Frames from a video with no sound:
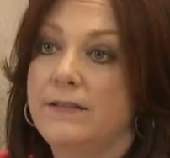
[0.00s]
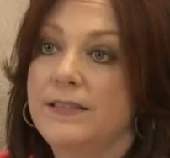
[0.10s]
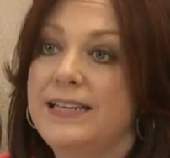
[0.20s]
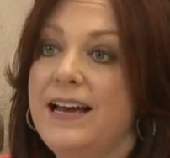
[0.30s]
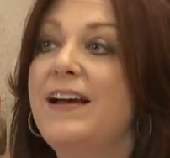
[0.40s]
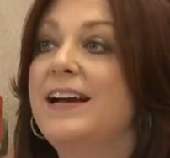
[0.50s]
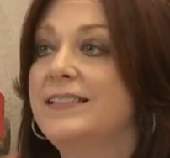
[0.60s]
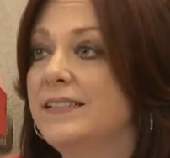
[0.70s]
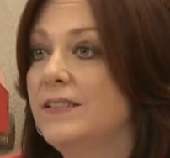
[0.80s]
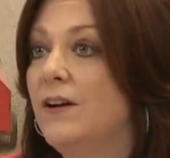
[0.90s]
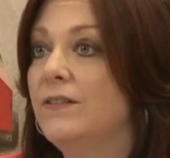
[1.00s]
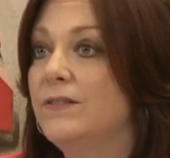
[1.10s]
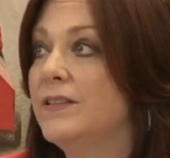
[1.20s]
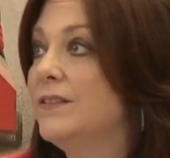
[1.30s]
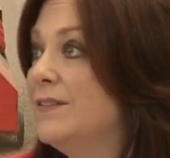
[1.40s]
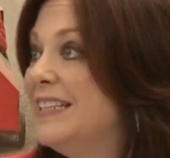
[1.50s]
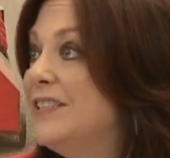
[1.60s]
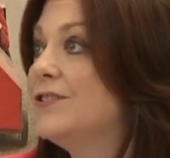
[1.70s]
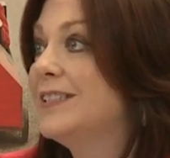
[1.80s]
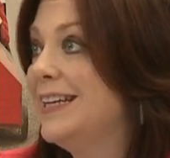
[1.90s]
just to have access to all those other
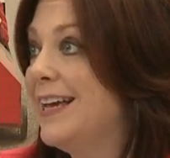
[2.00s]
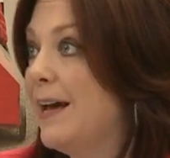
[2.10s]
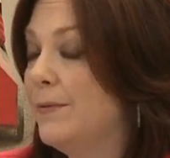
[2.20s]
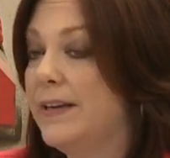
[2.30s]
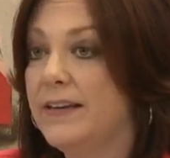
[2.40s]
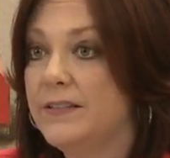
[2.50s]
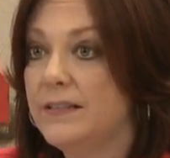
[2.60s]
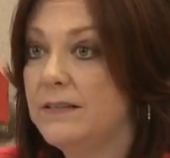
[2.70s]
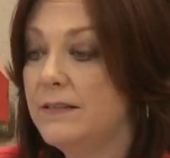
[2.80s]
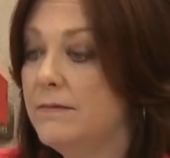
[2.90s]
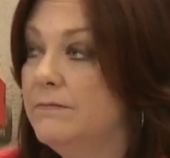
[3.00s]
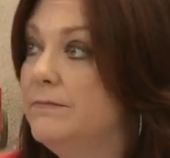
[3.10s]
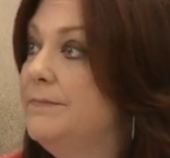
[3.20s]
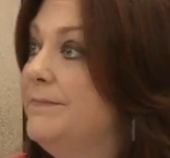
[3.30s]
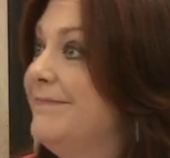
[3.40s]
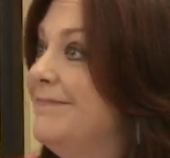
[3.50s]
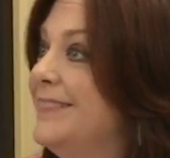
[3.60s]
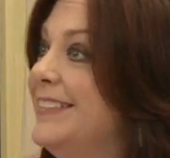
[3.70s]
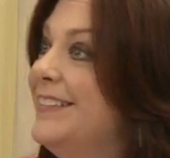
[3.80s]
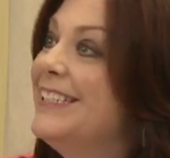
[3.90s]
interesting applications.
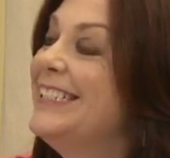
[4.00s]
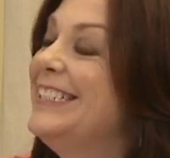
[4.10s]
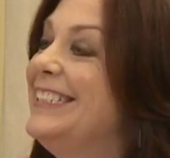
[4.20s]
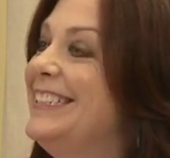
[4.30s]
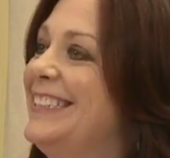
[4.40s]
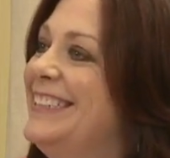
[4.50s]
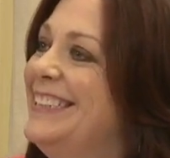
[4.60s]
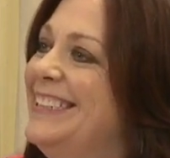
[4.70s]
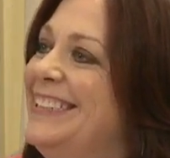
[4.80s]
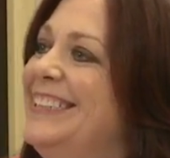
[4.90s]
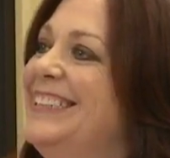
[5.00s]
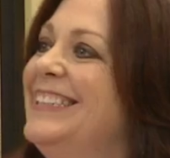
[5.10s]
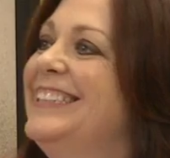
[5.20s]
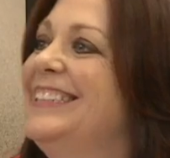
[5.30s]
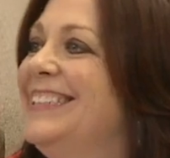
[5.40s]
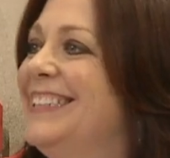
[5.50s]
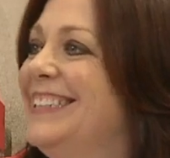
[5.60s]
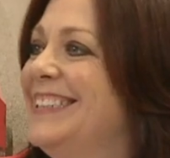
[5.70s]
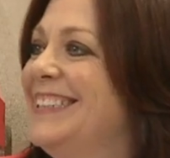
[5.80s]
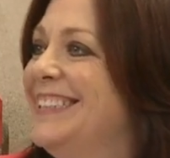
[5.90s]
Question. Yeah, we have a couple of
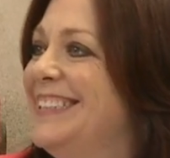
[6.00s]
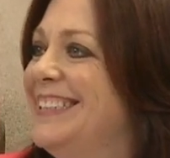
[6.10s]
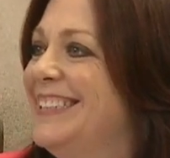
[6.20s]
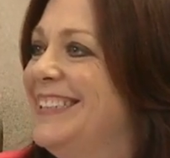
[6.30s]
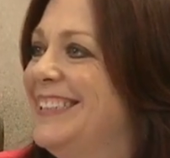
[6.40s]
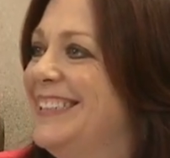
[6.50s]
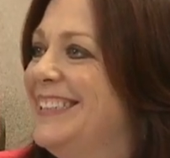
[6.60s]
questions for, I don't know